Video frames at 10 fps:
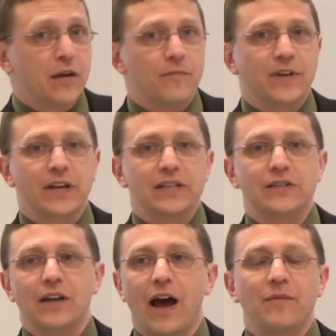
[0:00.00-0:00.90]

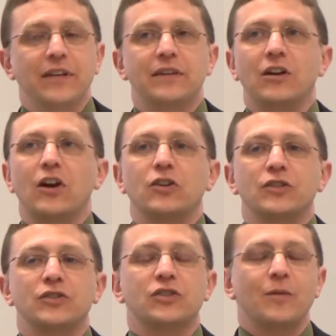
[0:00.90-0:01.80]
because I mean there are
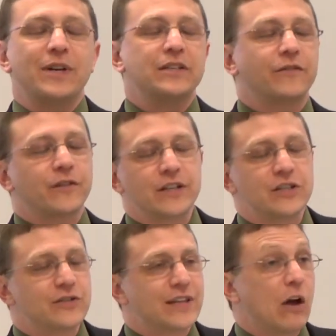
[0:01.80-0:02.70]
so many different
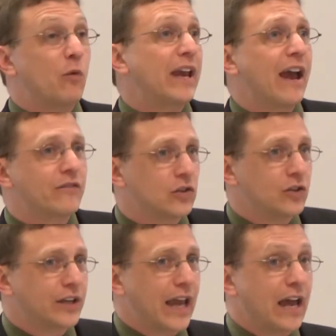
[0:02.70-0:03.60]
issues that we have to
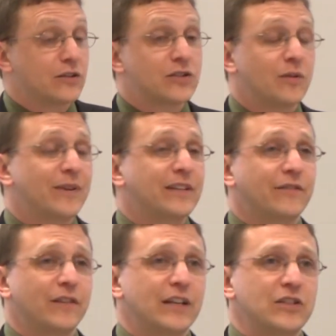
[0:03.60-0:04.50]
look at and so many
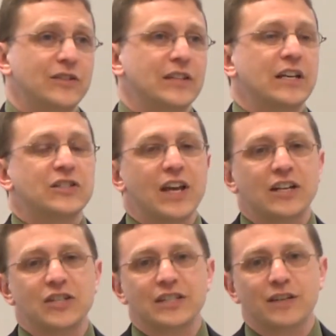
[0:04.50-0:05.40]
different issues it's
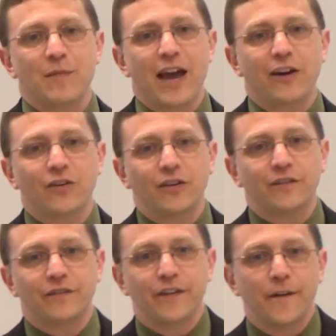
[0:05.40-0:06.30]
not just a matter
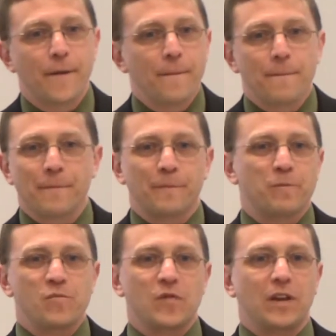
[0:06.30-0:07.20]
of
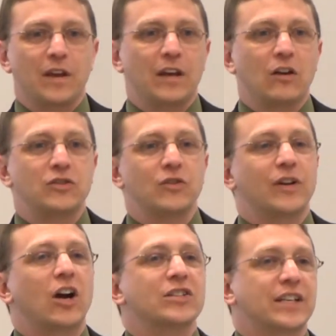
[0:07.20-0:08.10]
you know two
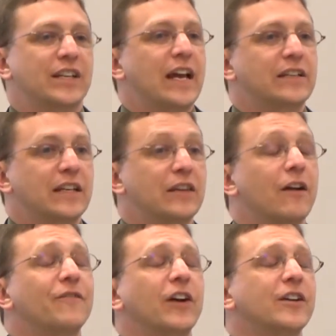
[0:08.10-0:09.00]
cars connecting
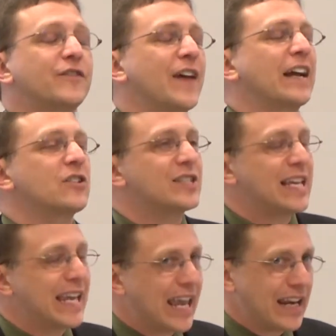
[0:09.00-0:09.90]
there are various factors
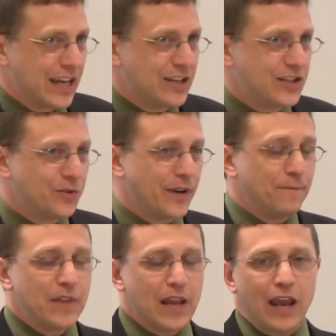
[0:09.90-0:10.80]
that get into it
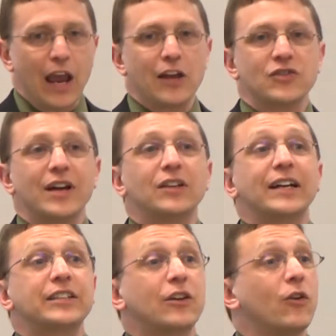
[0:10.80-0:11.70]
and so I'd
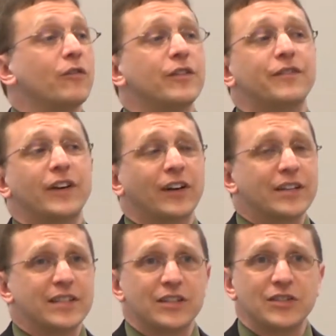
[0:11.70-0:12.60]
like to go over the
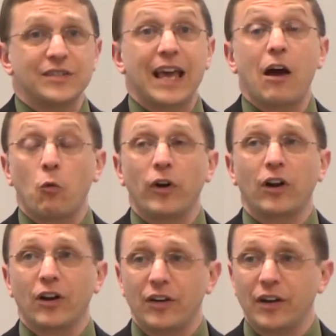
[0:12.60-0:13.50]
various issues that
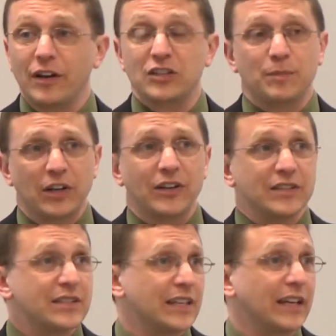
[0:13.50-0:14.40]
we're
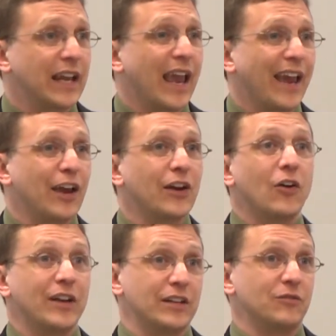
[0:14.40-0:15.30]
experiencing you
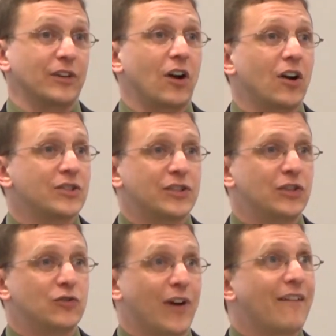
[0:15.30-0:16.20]
know in regards
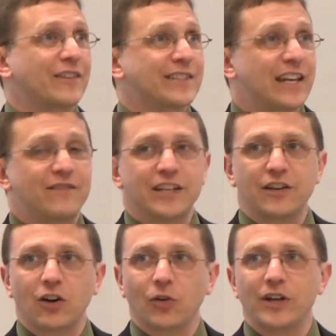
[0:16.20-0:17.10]
to traffic safety
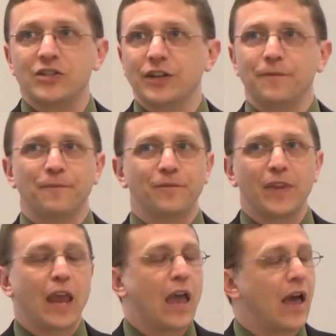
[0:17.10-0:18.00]
in our region
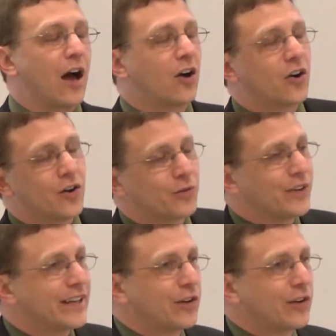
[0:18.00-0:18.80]
alcohol related